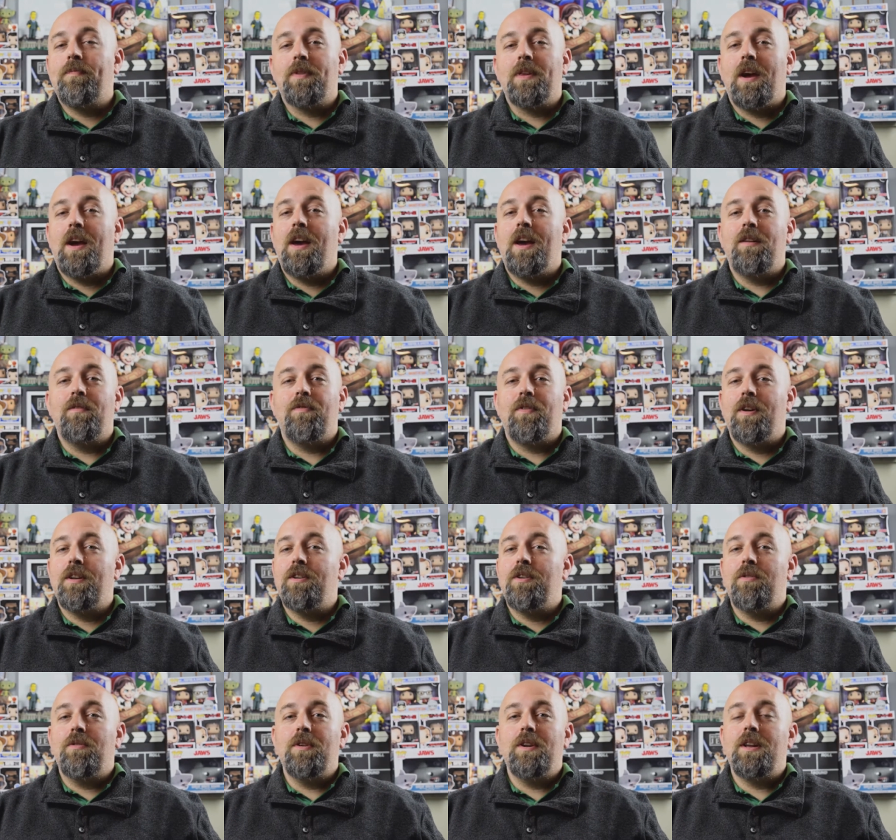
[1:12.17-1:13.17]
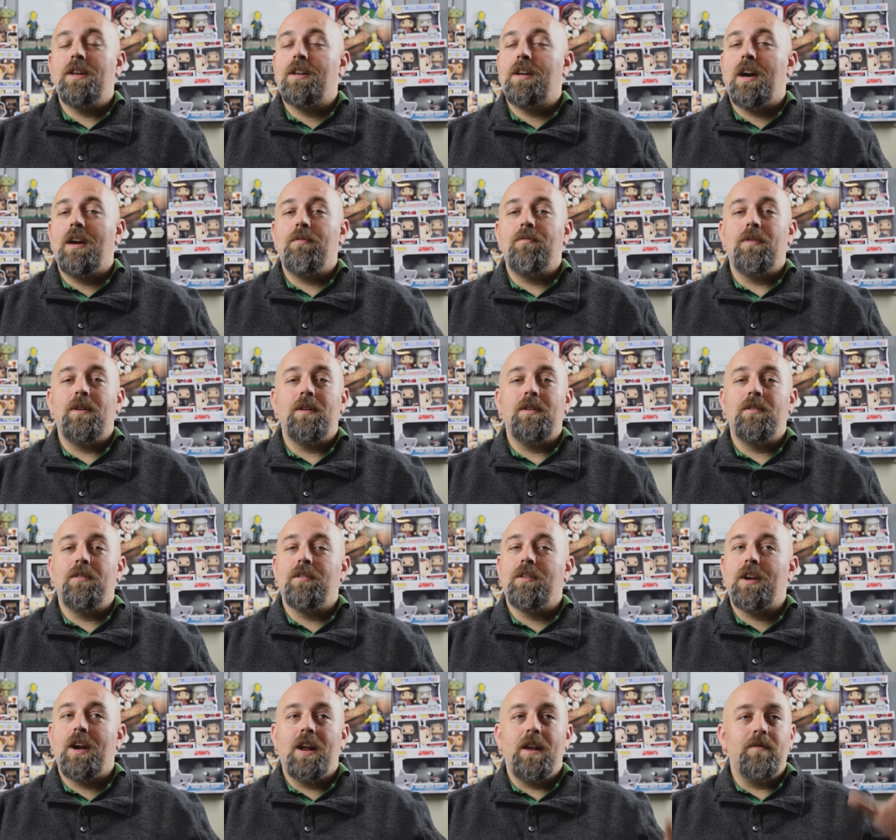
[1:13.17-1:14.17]
I had fun doing it. I've
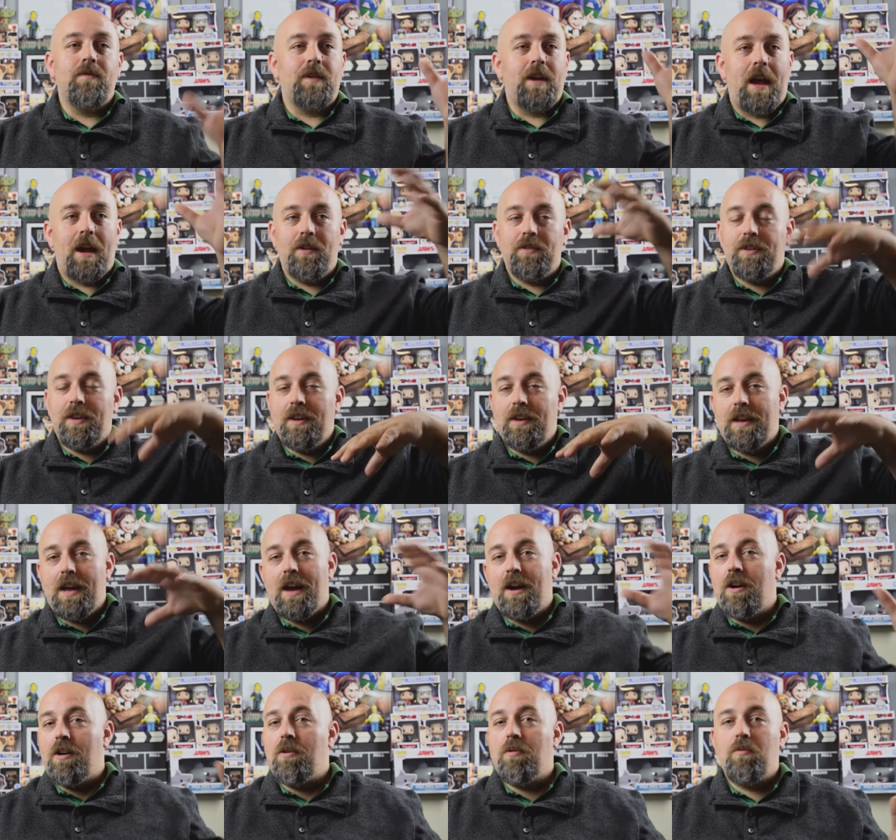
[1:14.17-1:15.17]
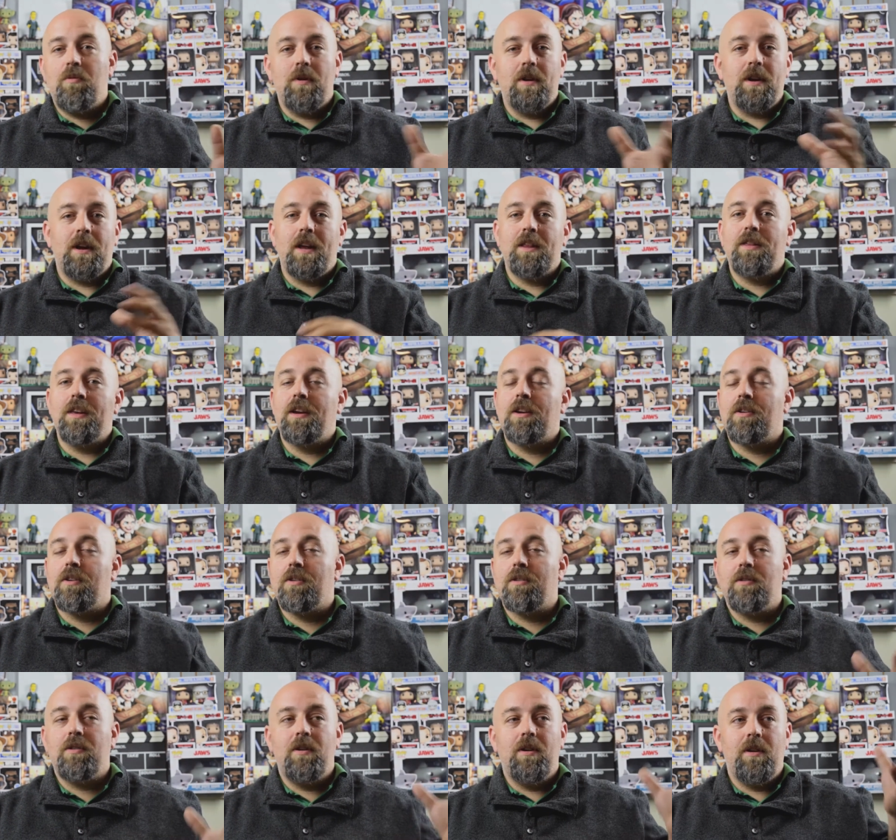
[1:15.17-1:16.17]
been kind of counting down what I think
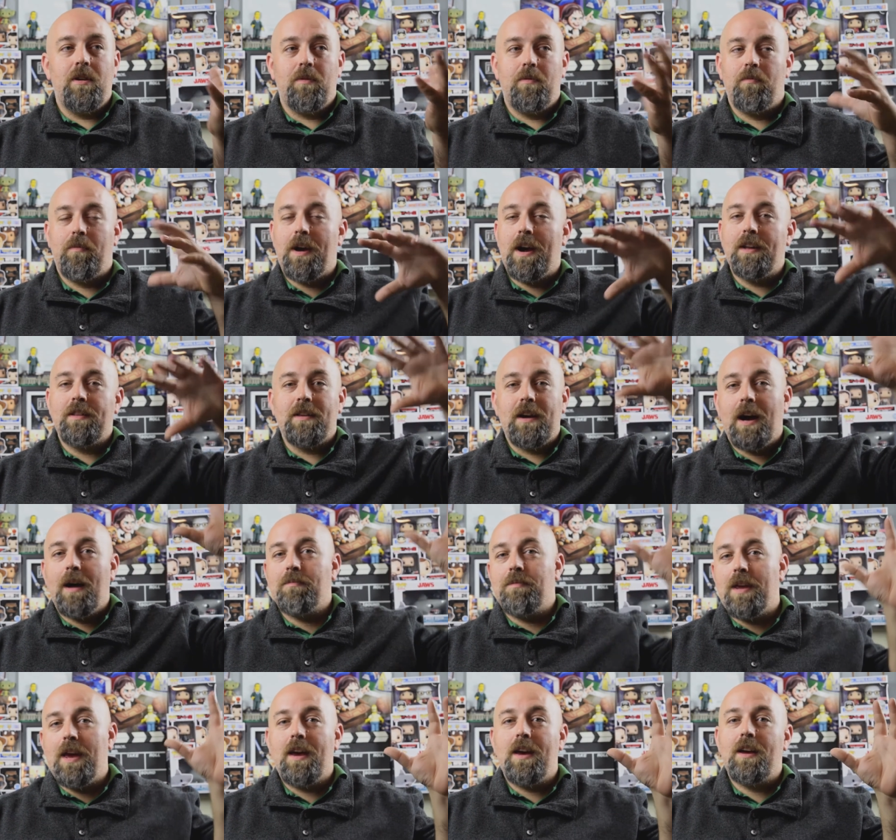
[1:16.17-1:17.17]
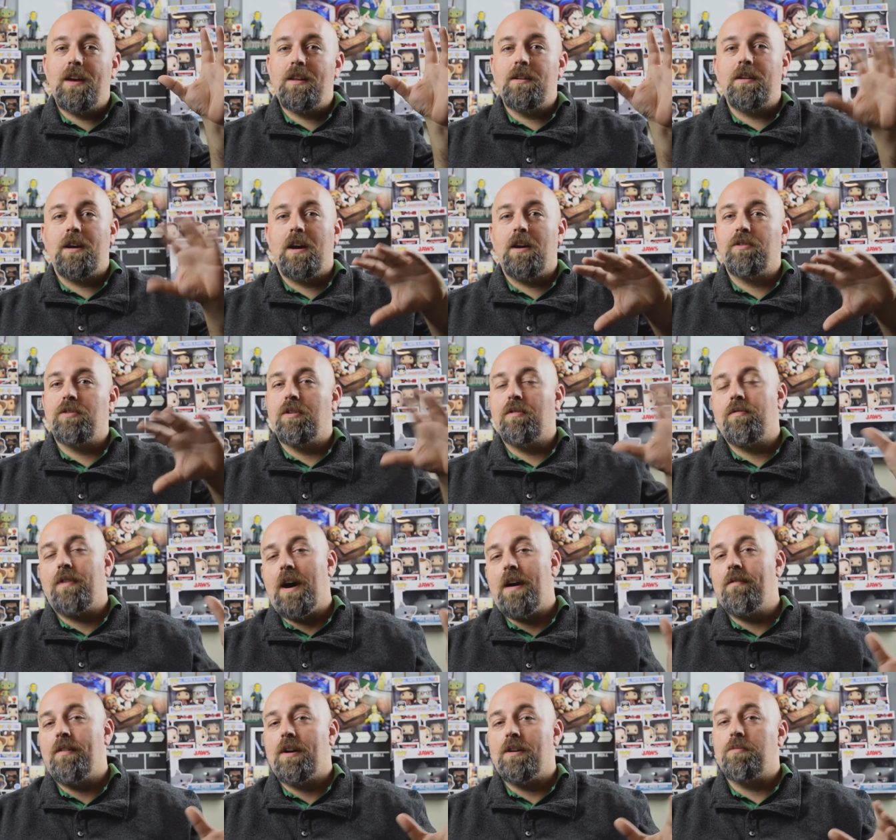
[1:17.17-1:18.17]
are my top 10. Also,
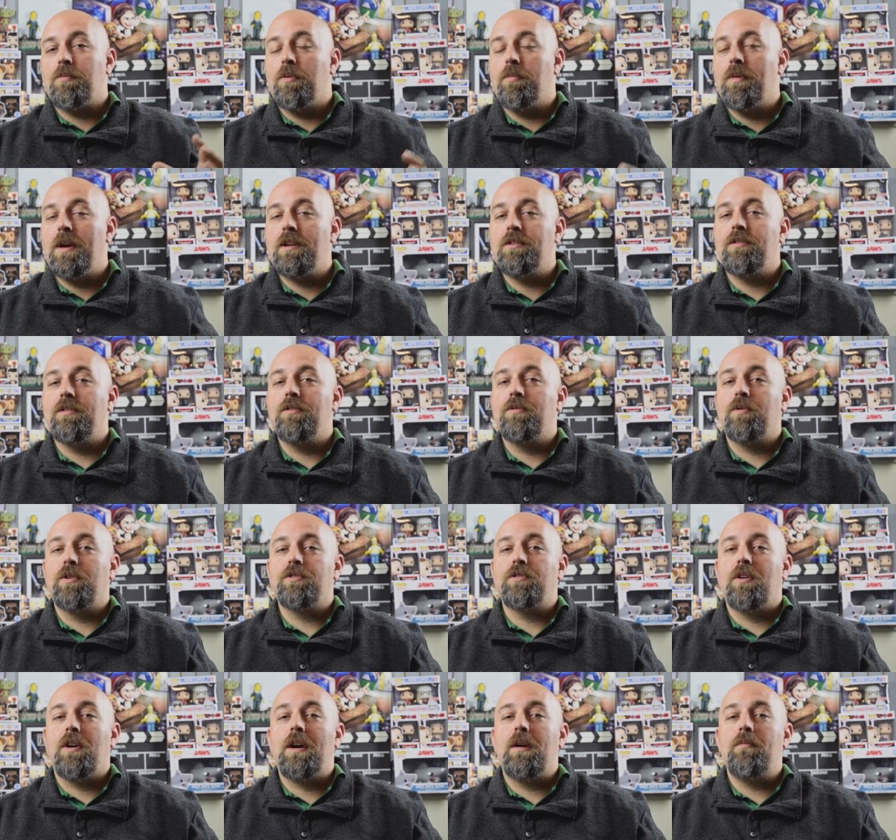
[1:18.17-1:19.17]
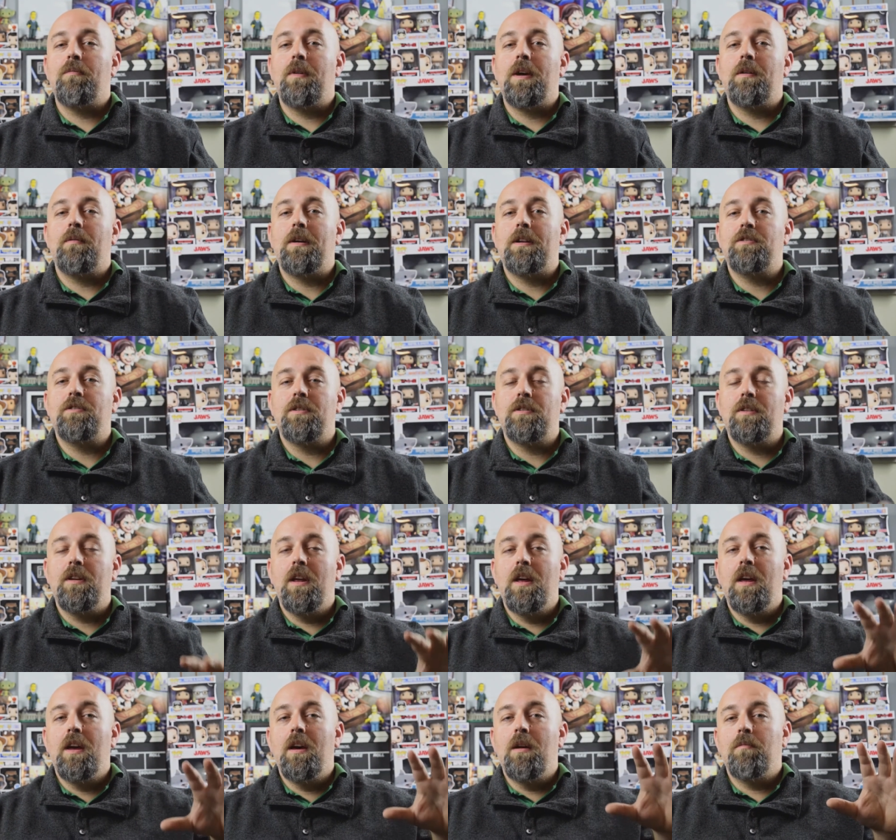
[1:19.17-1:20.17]
5 honorable mentions, which I'll mention.
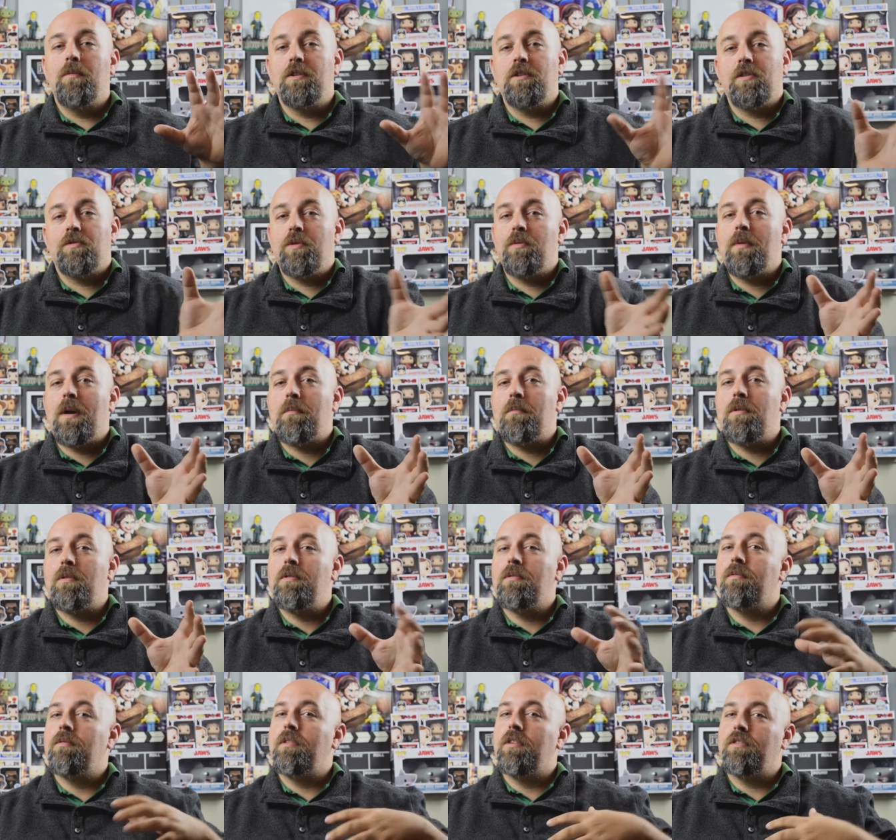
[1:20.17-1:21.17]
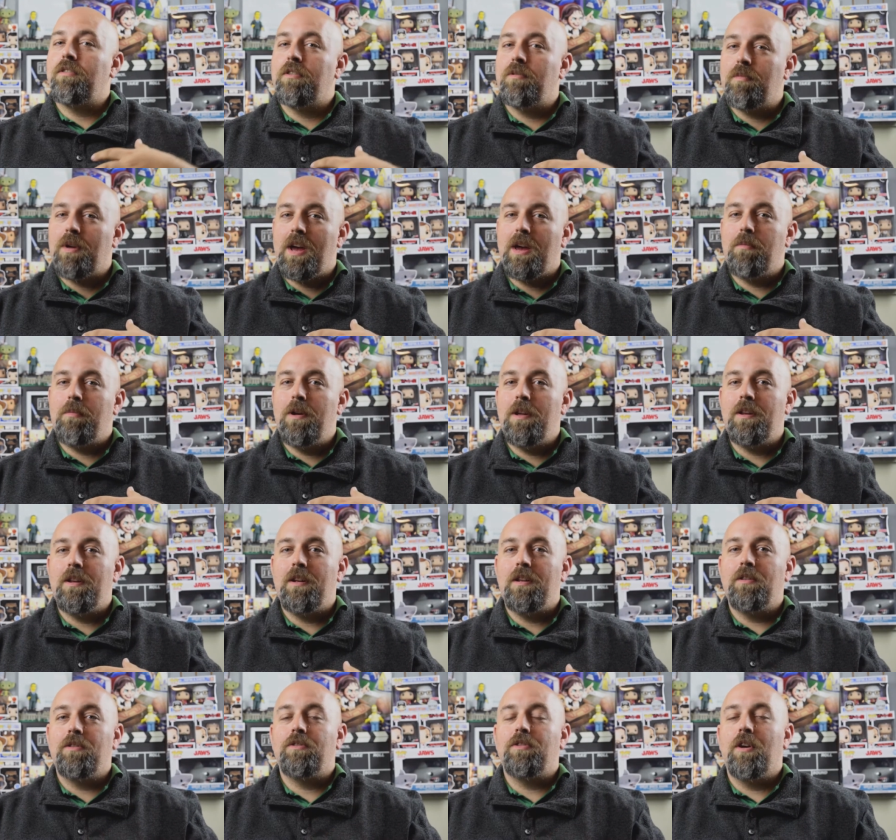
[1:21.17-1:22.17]
But just remember, this is my
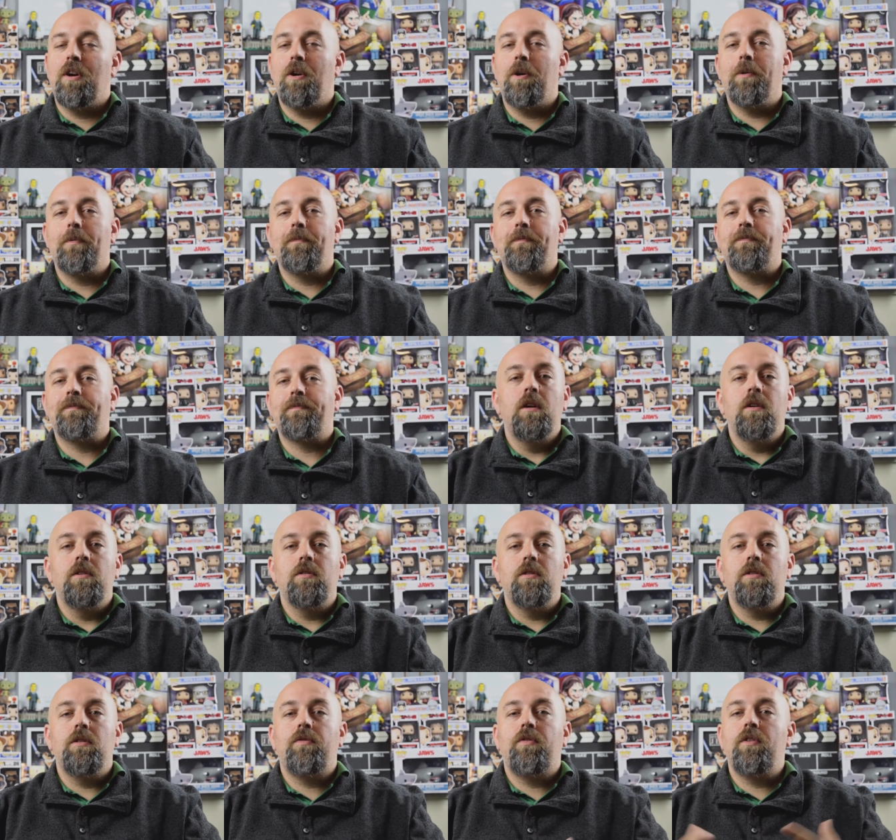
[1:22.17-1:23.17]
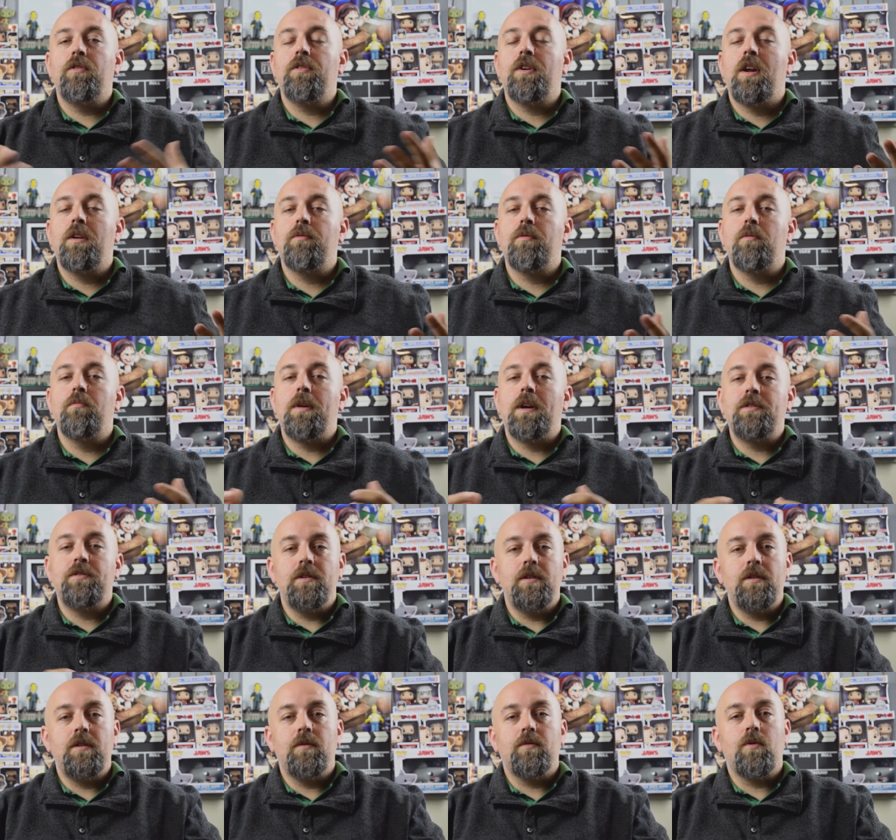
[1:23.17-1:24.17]
opinion. So the first honorable
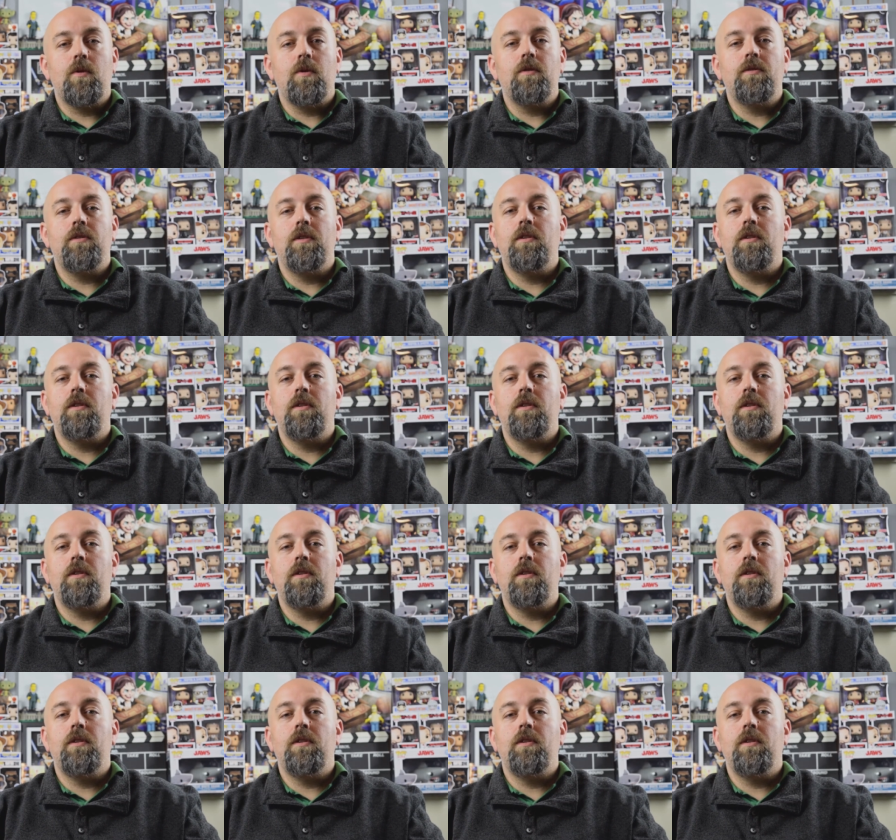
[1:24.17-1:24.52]
mention, of course,